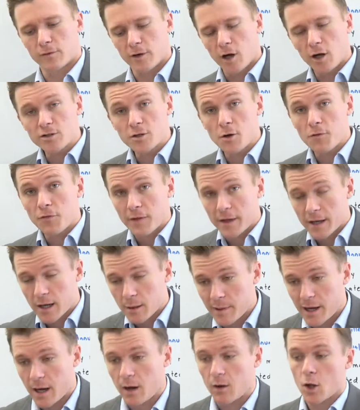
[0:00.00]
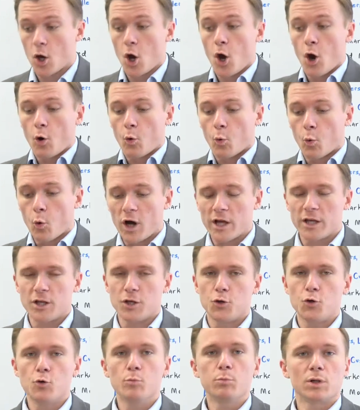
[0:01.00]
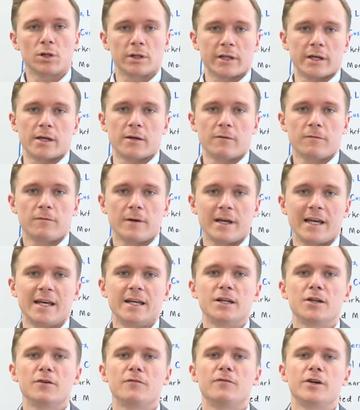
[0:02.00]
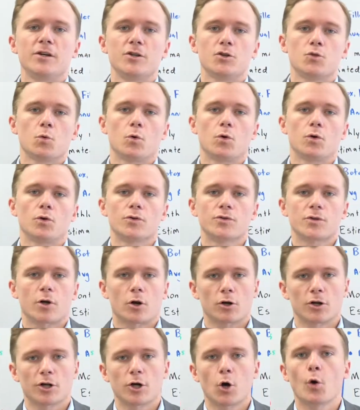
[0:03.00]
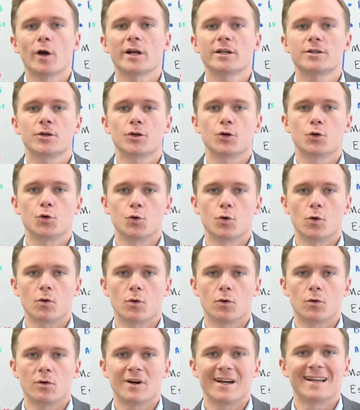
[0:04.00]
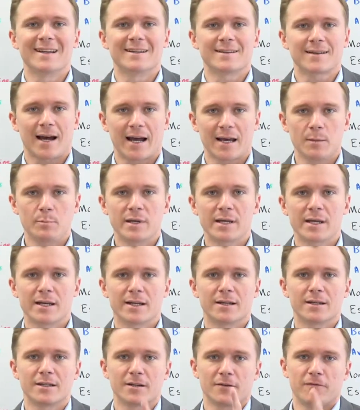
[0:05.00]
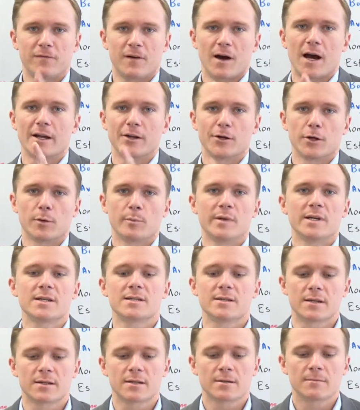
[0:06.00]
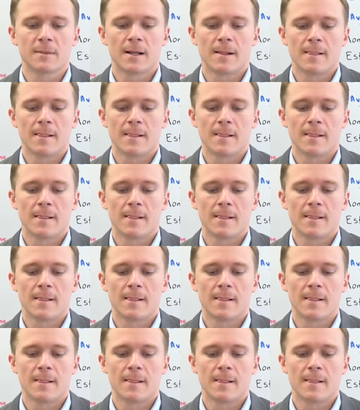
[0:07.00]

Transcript: and also think about what you believe individuals are going to Google and typing in to find your business.